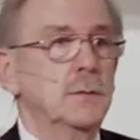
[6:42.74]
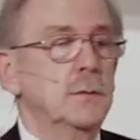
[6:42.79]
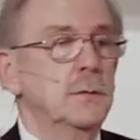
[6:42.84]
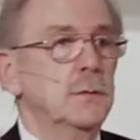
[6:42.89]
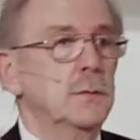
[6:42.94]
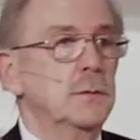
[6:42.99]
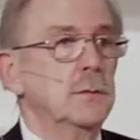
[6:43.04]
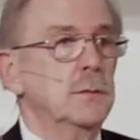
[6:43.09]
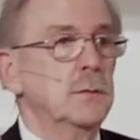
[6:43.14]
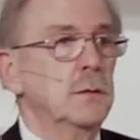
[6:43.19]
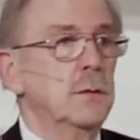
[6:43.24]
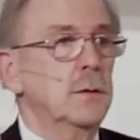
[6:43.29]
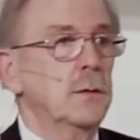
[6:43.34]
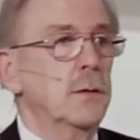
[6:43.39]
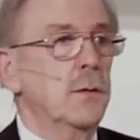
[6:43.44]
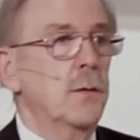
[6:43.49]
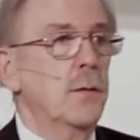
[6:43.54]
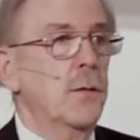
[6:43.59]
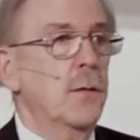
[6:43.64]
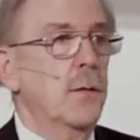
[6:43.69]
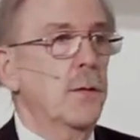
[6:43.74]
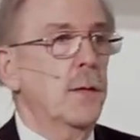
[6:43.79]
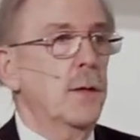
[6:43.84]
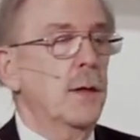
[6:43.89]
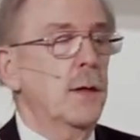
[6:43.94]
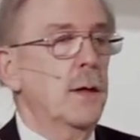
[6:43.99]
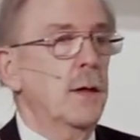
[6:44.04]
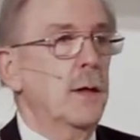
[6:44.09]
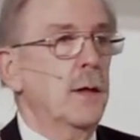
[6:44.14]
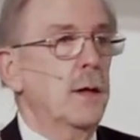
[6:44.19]

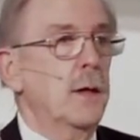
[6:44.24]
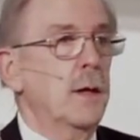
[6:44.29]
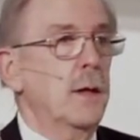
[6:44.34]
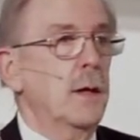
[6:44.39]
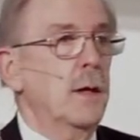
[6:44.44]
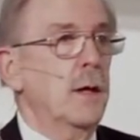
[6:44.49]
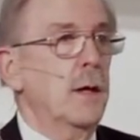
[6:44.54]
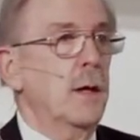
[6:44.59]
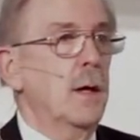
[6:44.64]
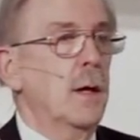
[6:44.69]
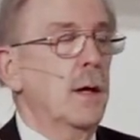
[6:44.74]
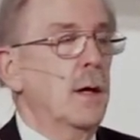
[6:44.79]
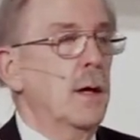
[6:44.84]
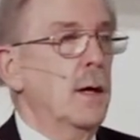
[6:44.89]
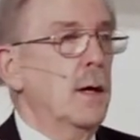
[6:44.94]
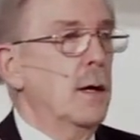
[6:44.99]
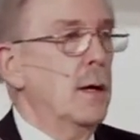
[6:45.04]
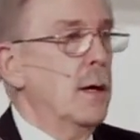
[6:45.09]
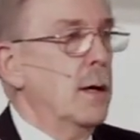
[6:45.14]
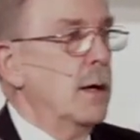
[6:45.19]
[no speech]